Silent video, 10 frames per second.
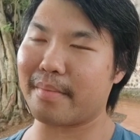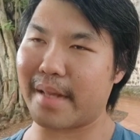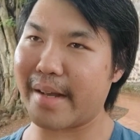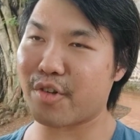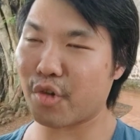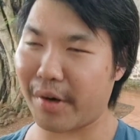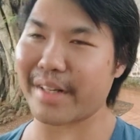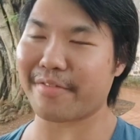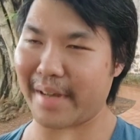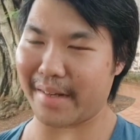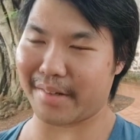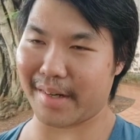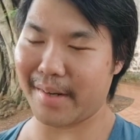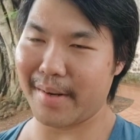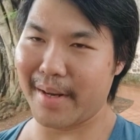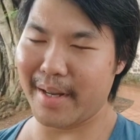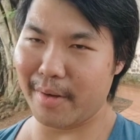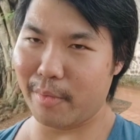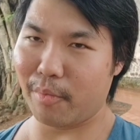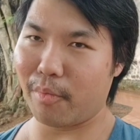their joint venture,
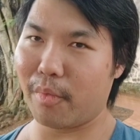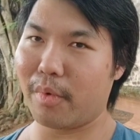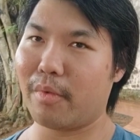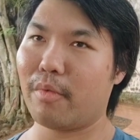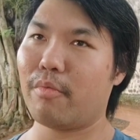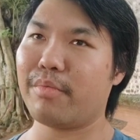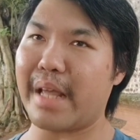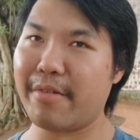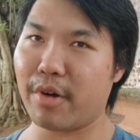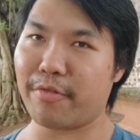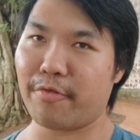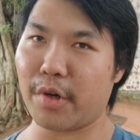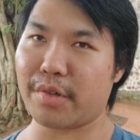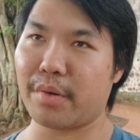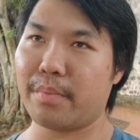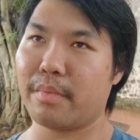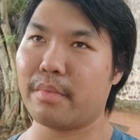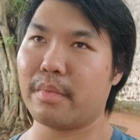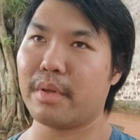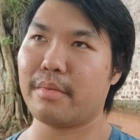they would foot
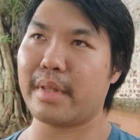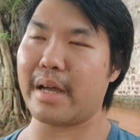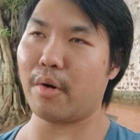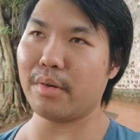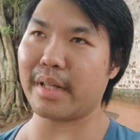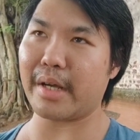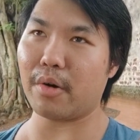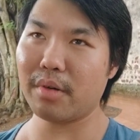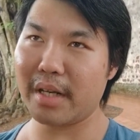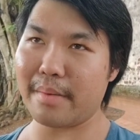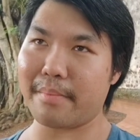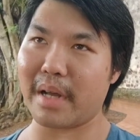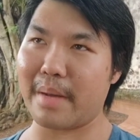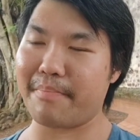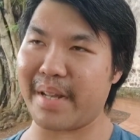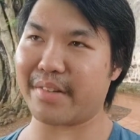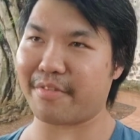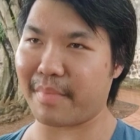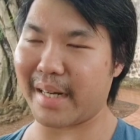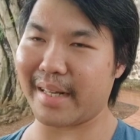the only bit of
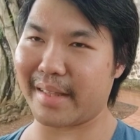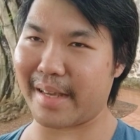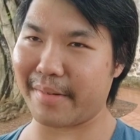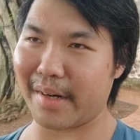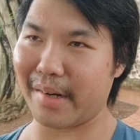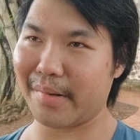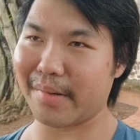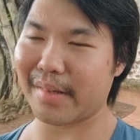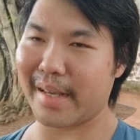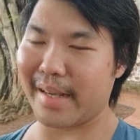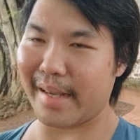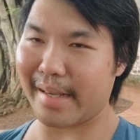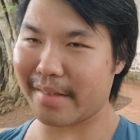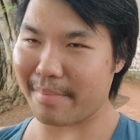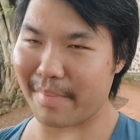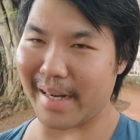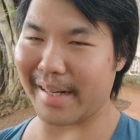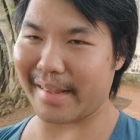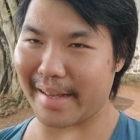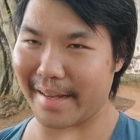money they would lose is the
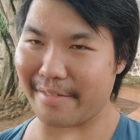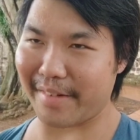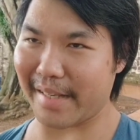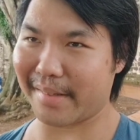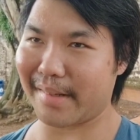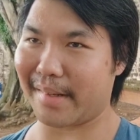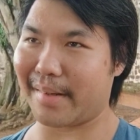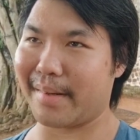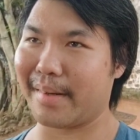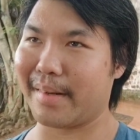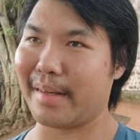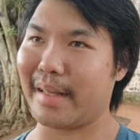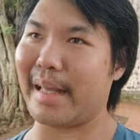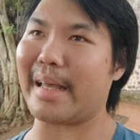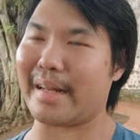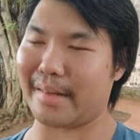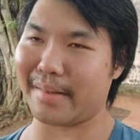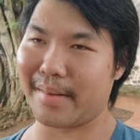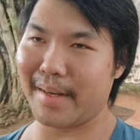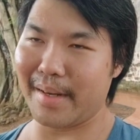money they invested in
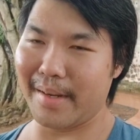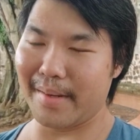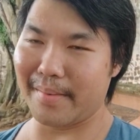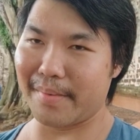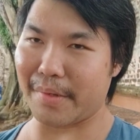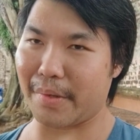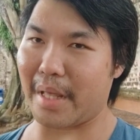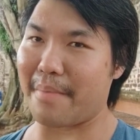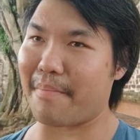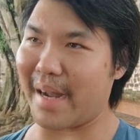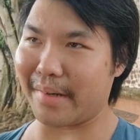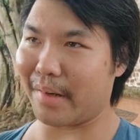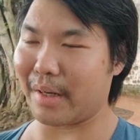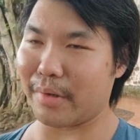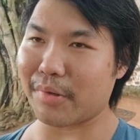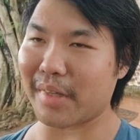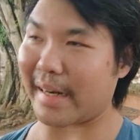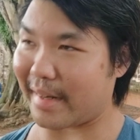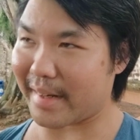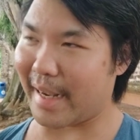it. So they might not lose an
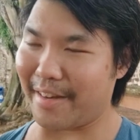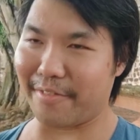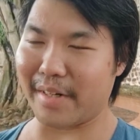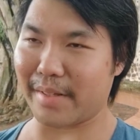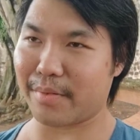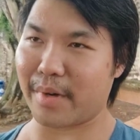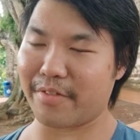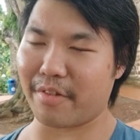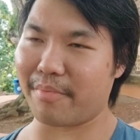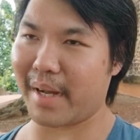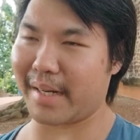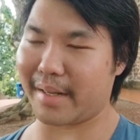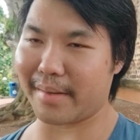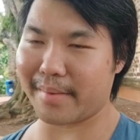entire fleet's worth of money.